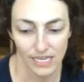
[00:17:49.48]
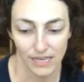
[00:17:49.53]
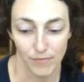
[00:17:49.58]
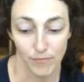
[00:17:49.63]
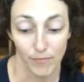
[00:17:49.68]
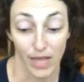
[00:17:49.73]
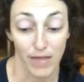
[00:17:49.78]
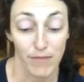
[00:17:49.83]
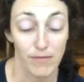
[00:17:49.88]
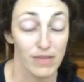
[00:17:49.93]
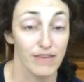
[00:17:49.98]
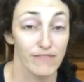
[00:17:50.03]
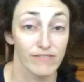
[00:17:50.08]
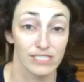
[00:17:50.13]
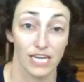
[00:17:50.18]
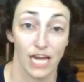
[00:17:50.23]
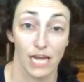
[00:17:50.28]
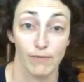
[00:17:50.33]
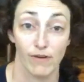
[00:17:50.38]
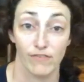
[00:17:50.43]
maybe
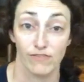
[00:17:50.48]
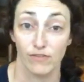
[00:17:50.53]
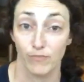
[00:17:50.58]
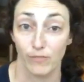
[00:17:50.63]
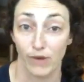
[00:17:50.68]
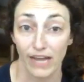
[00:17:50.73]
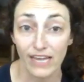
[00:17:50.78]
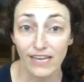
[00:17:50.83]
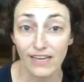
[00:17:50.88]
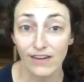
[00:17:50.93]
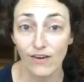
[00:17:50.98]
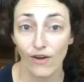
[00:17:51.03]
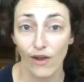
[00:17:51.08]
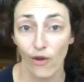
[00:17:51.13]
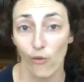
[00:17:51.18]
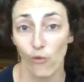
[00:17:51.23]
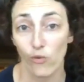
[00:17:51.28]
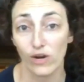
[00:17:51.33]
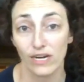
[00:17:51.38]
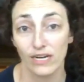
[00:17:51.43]
even time off the bike
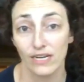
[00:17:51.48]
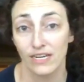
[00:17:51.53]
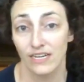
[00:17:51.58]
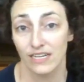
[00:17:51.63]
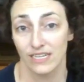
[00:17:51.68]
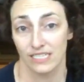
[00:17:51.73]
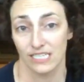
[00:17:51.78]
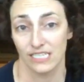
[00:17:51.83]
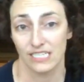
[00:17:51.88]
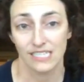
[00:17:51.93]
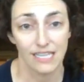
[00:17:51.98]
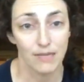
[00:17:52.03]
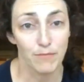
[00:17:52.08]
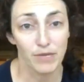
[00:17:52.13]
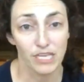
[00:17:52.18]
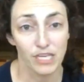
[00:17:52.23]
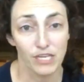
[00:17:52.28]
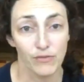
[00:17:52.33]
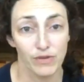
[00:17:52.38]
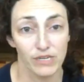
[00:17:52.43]
or just limit
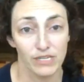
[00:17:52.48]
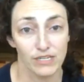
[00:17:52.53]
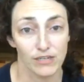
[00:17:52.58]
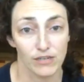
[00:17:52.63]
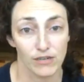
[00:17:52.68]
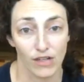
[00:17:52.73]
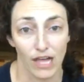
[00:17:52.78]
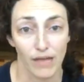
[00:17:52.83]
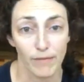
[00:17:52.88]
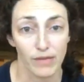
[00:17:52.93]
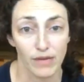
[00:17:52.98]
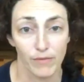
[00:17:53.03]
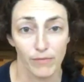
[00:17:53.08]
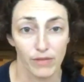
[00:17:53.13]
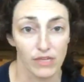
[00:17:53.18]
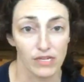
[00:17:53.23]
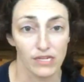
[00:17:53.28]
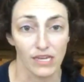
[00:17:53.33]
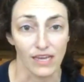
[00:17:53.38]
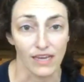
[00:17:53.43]
you in your climbing
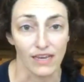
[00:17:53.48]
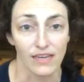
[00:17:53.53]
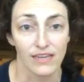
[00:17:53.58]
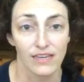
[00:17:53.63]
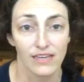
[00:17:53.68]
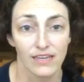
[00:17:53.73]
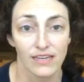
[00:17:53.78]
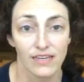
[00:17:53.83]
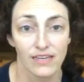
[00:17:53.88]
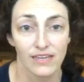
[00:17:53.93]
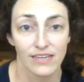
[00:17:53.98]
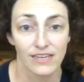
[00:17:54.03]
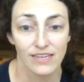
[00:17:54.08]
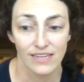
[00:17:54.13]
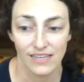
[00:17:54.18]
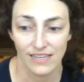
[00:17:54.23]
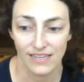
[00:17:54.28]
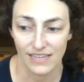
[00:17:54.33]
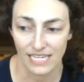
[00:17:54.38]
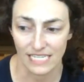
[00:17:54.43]
ability.
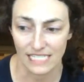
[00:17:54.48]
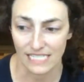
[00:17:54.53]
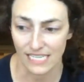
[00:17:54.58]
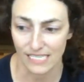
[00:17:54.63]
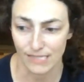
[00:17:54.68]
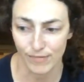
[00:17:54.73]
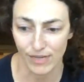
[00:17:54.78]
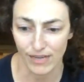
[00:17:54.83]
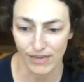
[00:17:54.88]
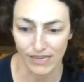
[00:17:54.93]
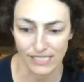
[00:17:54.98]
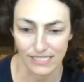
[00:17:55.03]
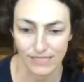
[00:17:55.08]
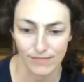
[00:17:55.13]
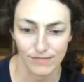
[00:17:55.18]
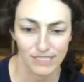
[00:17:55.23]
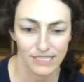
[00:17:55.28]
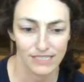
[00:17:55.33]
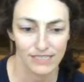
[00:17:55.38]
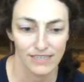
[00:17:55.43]
Because let's be honest, I
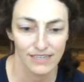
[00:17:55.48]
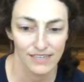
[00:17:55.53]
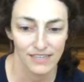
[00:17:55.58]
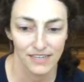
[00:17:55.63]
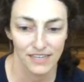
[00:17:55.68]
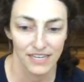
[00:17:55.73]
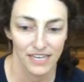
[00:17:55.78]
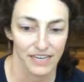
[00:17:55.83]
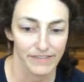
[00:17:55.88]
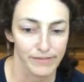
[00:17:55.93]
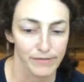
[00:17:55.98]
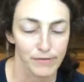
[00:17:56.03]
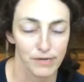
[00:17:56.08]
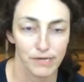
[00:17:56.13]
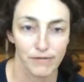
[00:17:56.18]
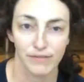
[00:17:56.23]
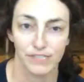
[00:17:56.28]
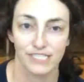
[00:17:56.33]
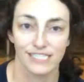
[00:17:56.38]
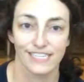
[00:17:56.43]
mean, everybody
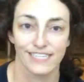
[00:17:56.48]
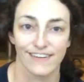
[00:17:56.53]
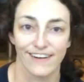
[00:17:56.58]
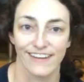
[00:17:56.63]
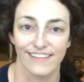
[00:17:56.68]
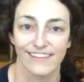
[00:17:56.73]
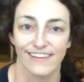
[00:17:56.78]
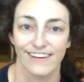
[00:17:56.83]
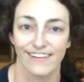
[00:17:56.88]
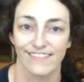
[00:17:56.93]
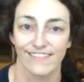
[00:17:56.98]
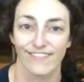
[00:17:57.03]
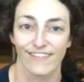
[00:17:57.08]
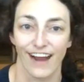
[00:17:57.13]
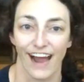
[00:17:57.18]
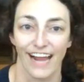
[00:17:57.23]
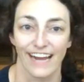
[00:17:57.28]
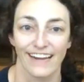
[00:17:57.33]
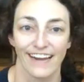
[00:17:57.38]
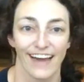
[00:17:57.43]
wants to go out there and
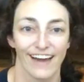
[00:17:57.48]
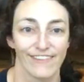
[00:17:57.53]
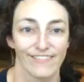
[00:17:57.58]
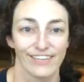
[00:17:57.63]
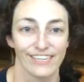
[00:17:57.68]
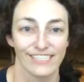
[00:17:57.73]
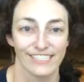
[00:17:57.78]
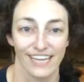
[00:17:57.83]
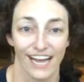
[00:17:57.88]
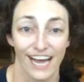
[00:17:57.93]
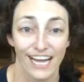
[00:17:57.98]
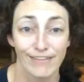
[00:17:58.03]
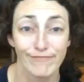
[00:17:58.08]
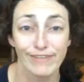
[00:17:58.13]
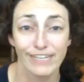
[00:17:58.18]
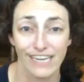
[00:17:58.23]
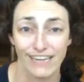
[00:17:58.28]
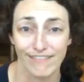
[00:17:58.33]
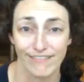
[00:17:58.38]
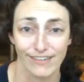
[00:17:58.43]
ride and have a good time
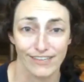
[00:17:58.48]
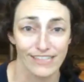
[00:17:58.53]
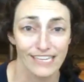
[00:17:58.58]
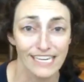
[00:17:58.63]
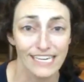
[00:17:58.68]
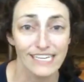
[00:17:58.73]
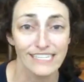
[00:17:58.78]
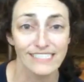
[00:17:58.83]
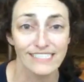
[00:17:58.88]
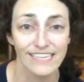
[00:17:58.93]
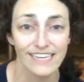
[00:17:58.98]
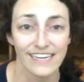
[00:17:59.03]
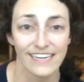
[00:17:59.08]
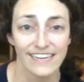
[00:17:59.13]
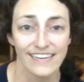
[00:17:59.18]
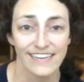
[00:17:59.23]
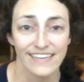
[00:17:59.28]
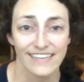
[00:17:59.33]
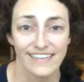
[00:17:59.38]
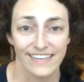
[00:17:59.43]
and kind of release.
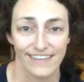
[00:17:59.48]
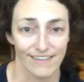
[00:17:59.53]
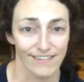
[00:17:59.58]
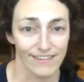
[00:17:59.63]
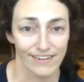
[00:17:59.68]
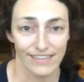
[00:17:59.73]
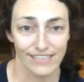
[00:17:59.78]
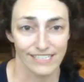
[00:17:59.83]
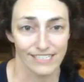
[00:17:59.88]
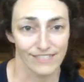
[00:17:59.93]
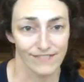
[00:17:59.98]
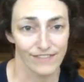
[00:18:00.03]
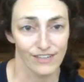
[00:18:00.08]
I don't want to just